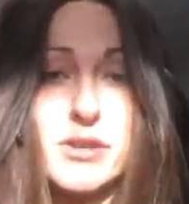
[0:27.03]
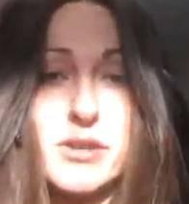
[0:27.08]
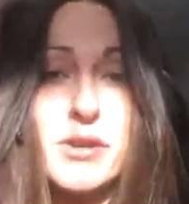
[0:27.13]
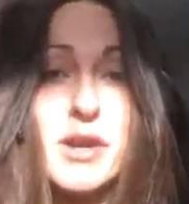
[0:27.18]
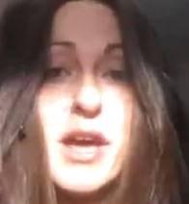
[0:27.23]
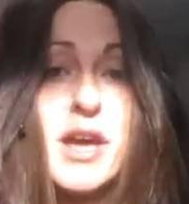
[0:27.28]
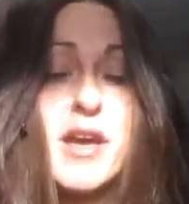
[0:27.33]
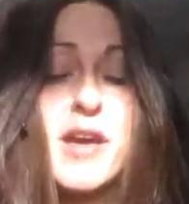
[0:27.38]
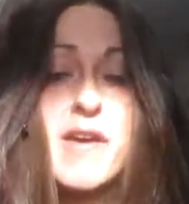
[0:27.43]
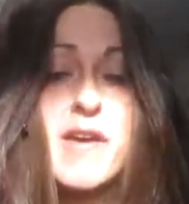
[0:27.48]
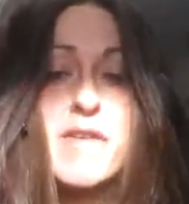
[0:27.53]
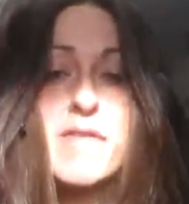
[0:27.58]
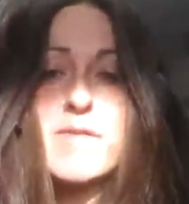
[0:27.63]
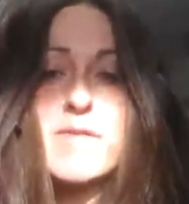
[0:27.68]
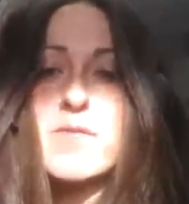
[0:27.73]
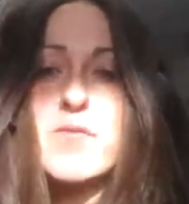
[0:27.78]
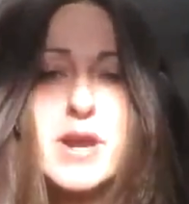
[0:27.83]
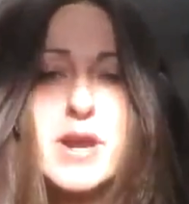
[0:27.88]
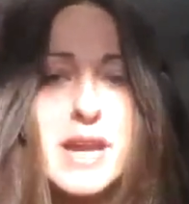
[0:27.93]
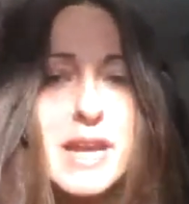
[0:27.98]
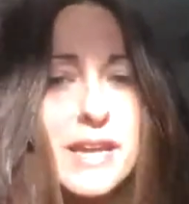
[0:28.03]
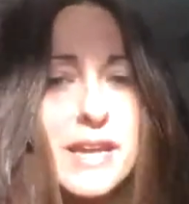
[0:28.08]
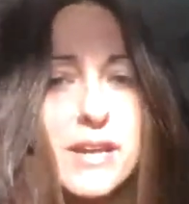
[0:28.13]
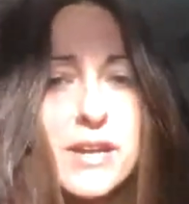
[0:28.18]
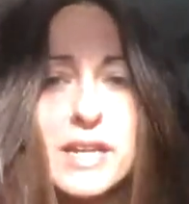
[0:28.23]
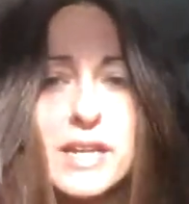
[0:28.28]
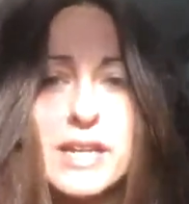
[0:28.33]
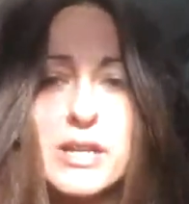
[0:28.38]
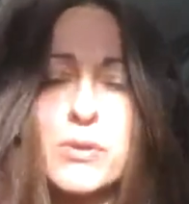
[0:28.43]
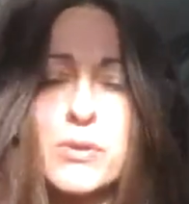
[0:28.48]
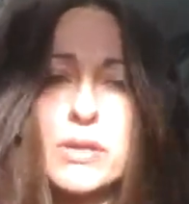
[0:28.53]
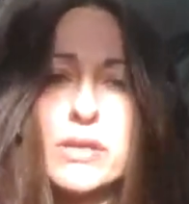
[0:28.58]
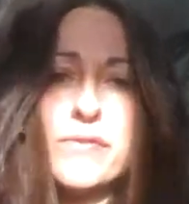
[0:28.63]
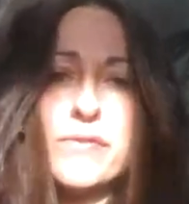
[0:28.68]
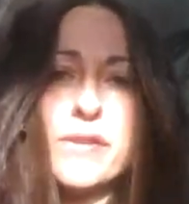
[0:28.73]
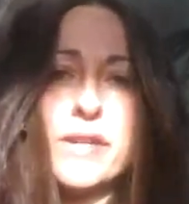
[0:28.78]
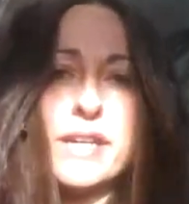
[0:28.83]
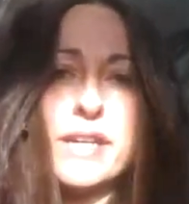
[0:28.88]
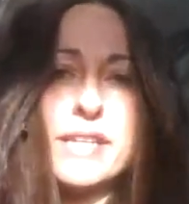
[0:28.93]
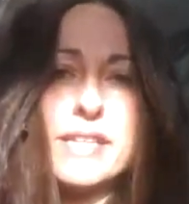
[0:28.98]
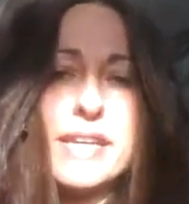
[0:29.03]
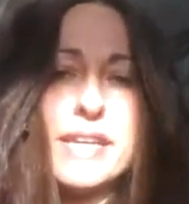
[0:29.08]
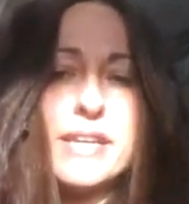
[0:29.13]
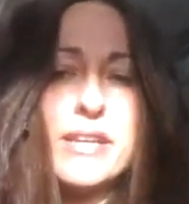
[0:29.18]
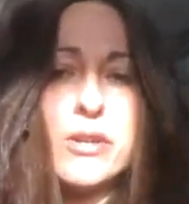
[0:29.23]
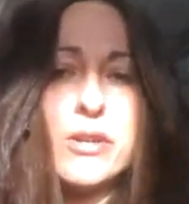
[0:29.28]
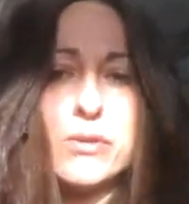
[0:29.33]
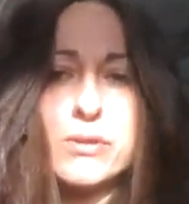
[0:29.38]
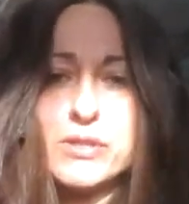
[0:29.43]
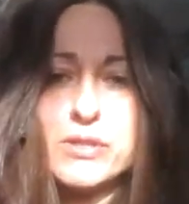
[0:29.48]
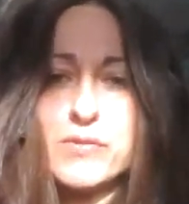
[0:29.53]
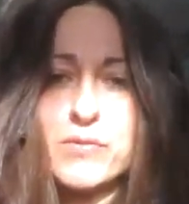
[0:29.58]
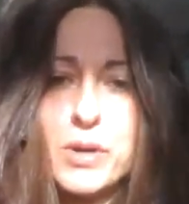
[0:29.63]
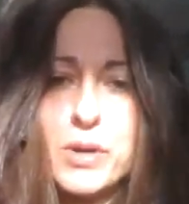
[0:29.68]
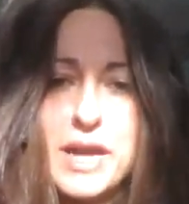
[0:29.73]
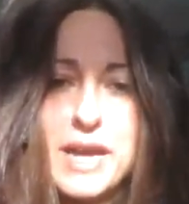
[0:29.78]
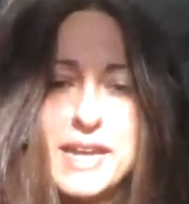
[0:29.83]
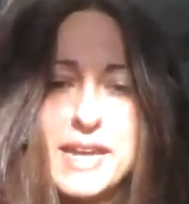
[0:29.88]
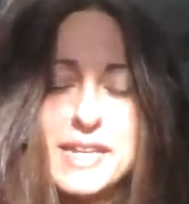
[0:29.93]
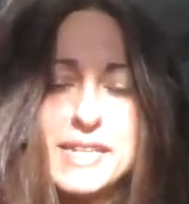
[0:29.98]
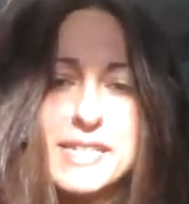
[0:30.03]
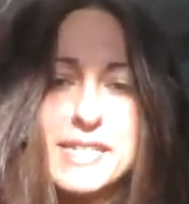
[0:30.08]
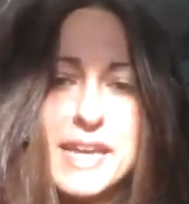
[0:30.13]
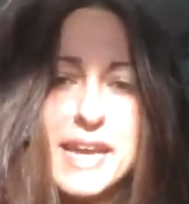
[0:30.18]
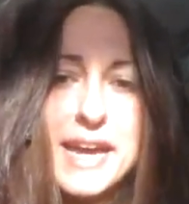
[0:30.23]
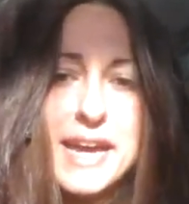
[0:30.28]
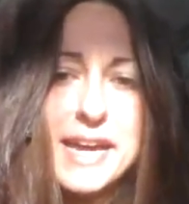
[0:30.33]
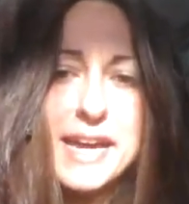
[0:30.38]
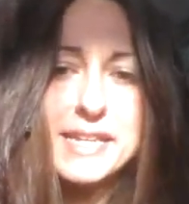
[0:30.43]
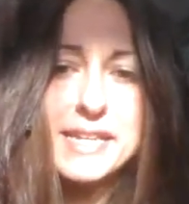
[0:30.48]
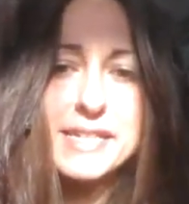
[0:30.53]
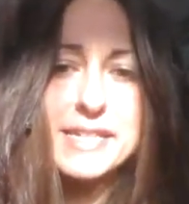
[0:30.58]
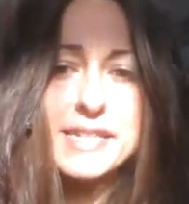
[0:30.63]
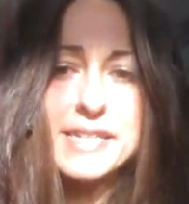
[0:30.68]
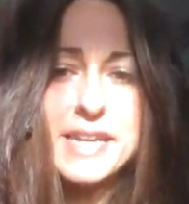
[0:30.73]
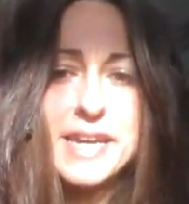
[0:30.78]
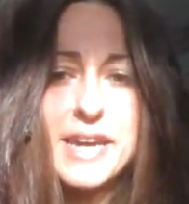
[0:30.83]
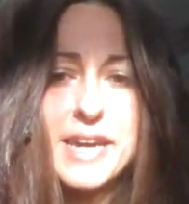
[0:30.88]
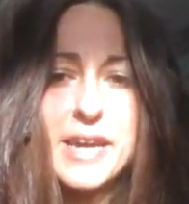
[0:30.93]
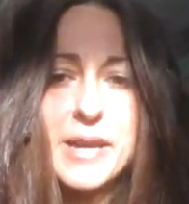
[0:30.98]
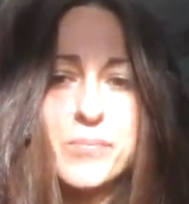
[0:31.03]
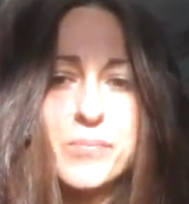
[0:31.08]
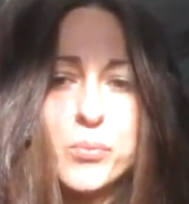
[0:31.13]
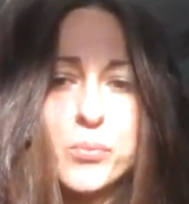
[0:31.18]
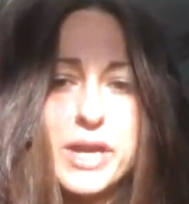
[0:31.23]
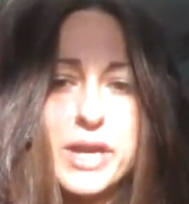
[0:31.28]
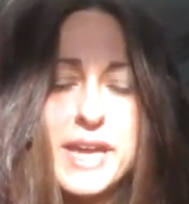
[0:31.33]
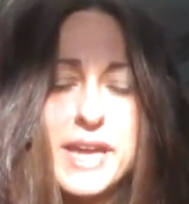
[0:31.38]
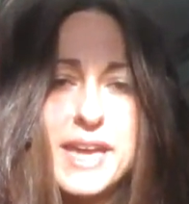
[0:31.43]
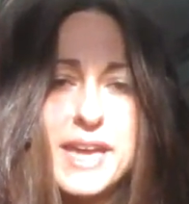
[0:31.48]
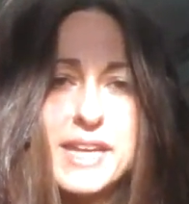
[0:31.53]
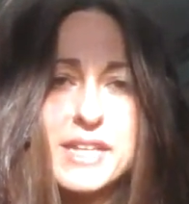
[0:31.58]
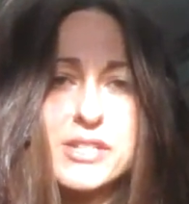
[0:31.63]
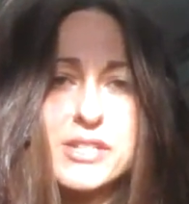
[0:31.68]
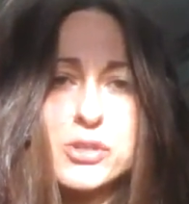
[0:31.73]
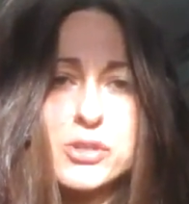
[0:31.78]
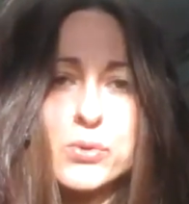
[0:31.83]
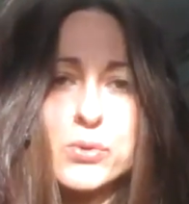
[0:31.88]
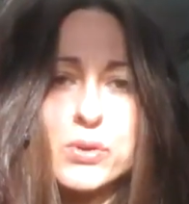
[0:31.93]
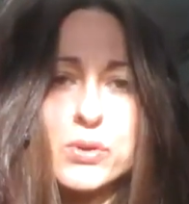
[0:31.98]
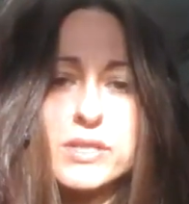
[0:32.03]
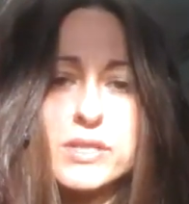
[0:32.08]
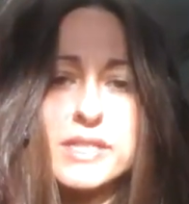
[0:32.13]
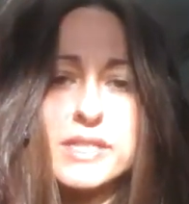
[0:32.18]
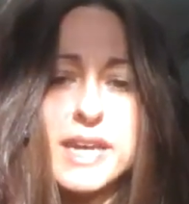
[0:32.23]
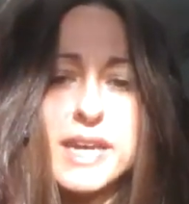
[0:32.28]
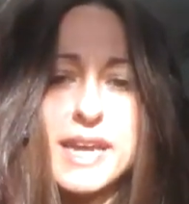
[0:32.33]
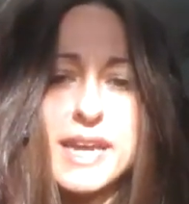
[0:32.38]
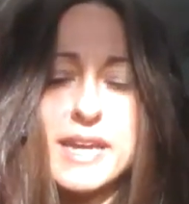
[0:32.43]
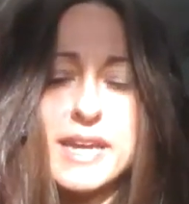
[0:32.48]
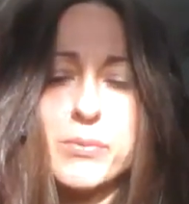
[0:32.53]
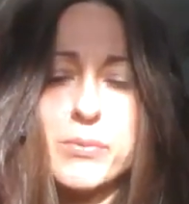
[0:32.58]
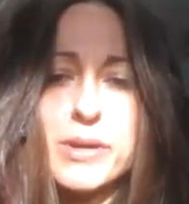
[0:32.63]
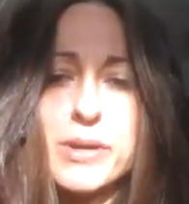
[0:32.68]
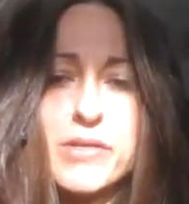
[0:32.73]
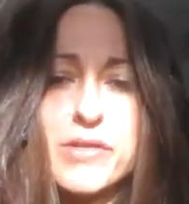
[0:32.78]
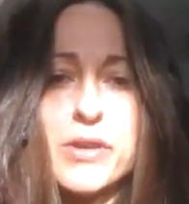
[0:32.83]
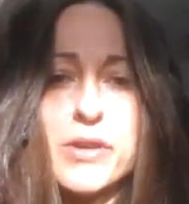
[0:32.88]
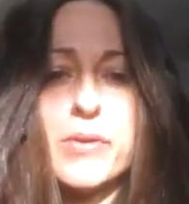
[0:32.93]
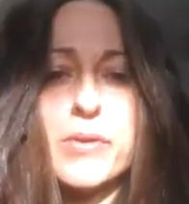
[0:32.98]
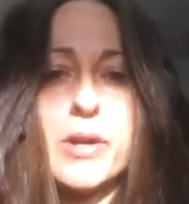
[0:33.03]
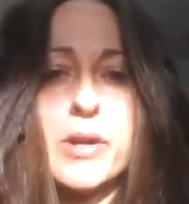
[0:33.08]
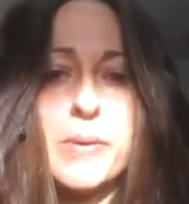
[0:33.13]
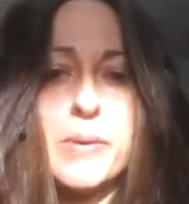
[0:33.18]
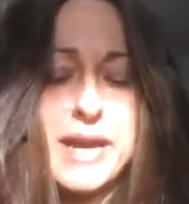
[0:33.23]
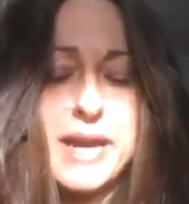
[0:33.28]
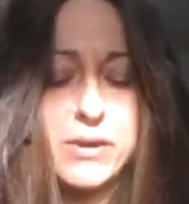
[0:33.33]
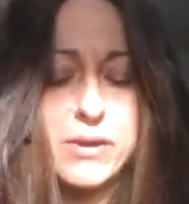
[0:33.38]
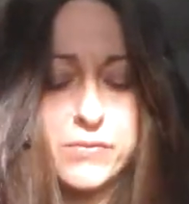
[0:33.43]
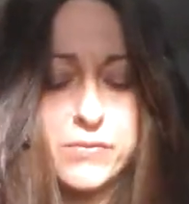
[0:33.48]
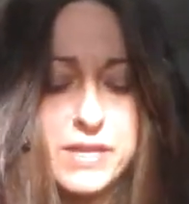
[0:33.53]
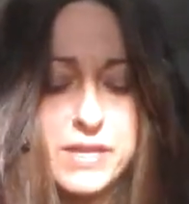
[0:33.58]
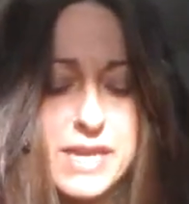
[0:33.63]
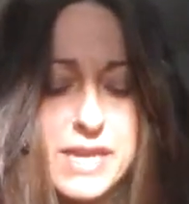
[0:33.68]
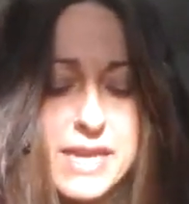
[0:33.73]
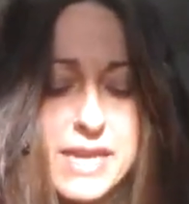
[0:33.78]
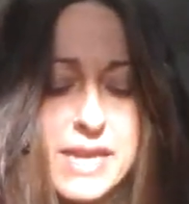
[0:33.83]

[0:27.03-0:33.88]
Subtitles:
So really highly qualified in lots of ways, and we're here to talk today with you about